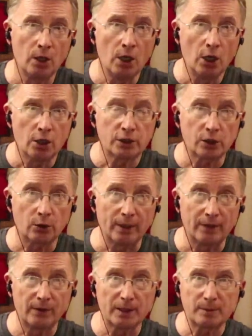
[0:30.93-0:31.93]
So in
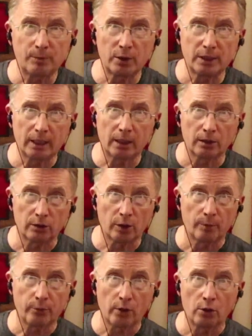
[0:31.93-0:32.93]
this particular
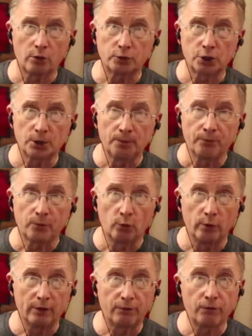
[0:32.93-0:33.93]
approach, we
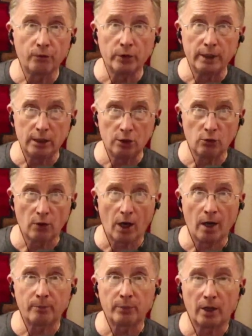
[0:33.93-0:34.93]
free you up
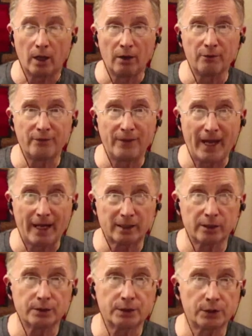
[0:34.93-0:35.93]
of that
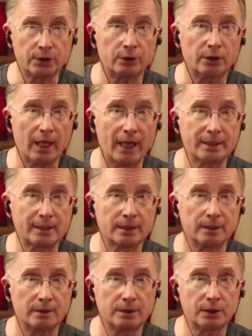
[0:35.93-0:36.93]
concern as
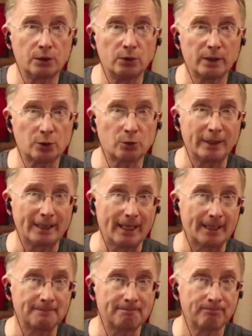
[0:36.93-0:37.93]
soon as we can.
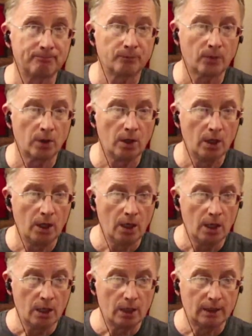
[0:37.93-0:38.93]

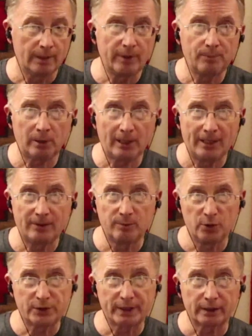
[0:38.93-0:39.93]
Let me play the
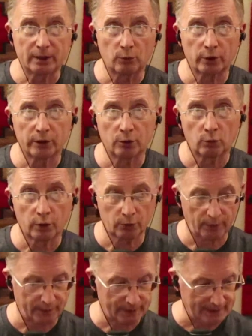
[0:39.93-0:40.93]
music that we're going to work with
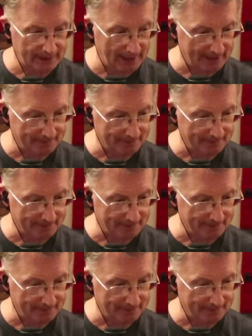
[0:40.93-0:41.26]
today.